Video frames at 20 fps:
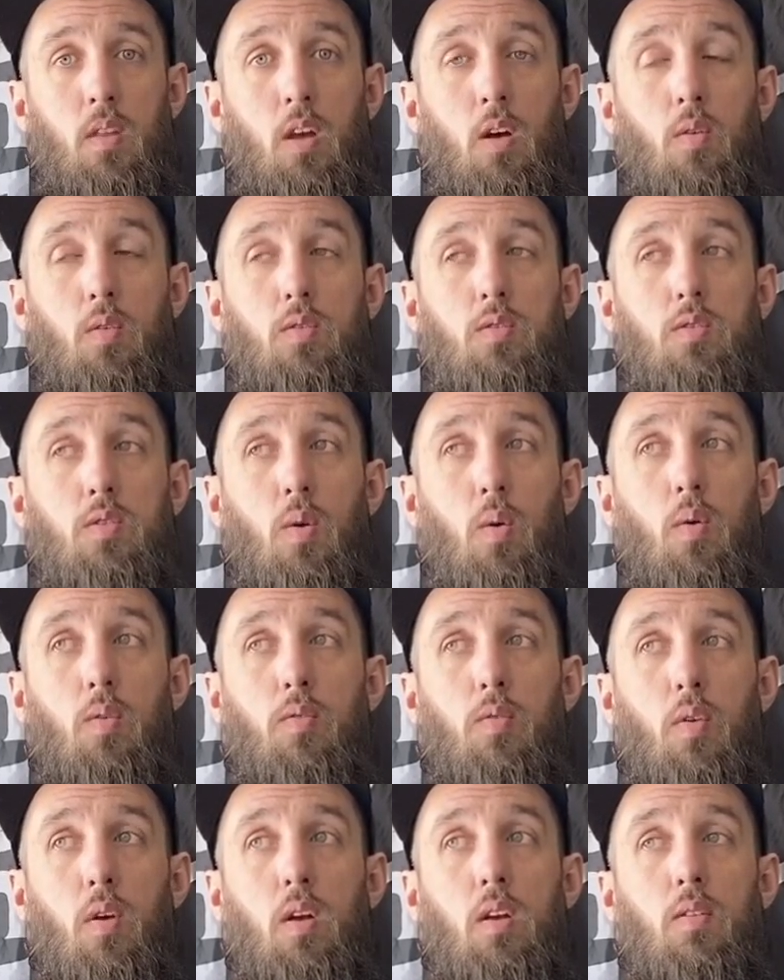I was so
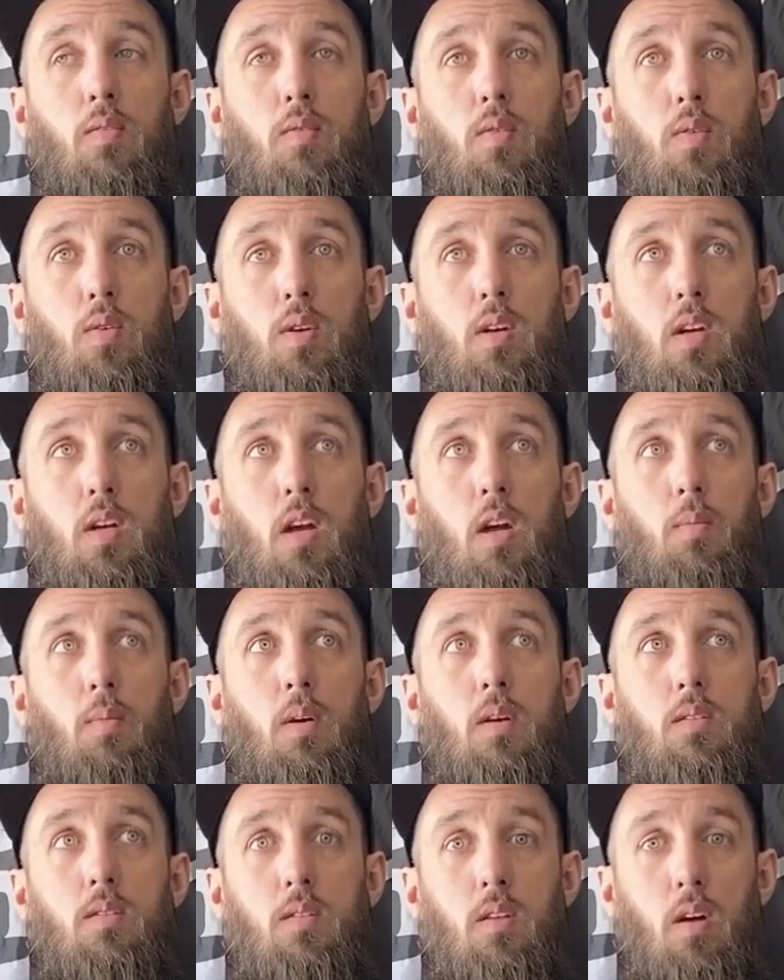afraid of looking at
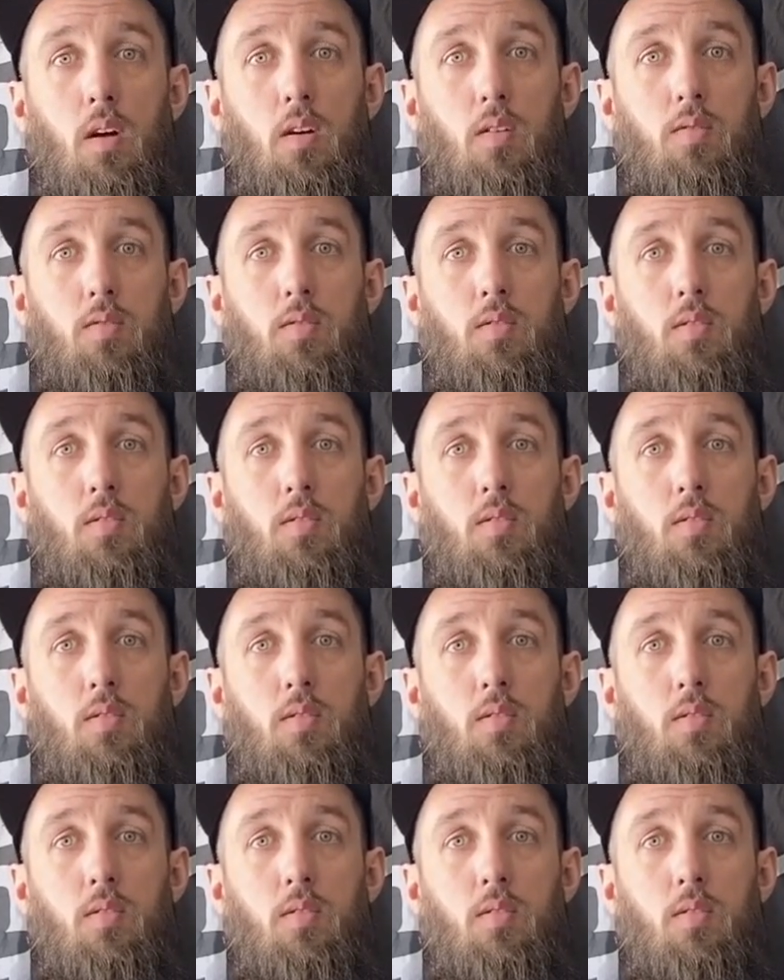myself,